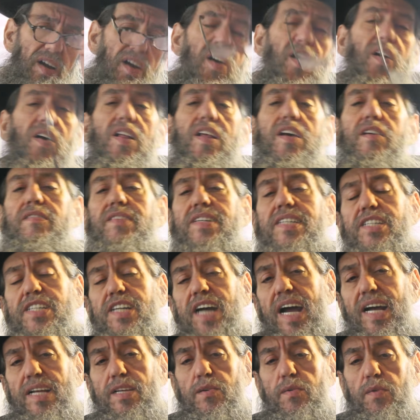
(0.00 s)
Earlier in
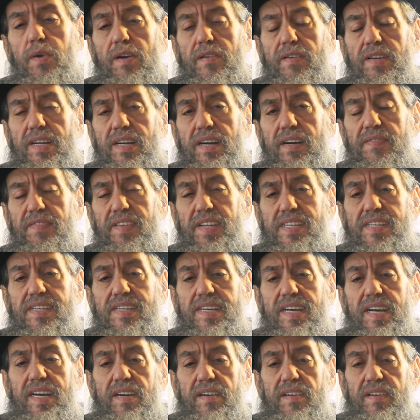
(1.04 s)
January of this
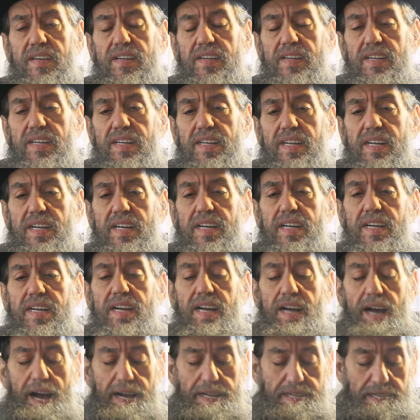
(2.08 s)
year,
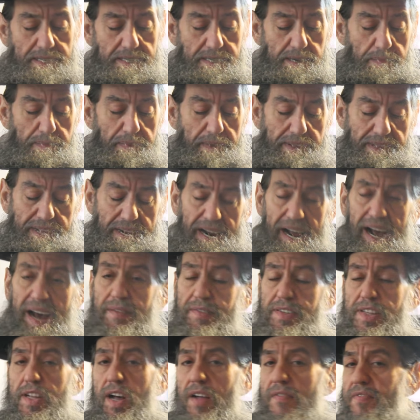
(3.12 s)
I did something that I
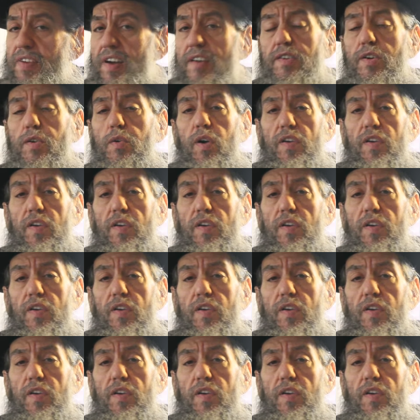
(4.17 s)
haven't done very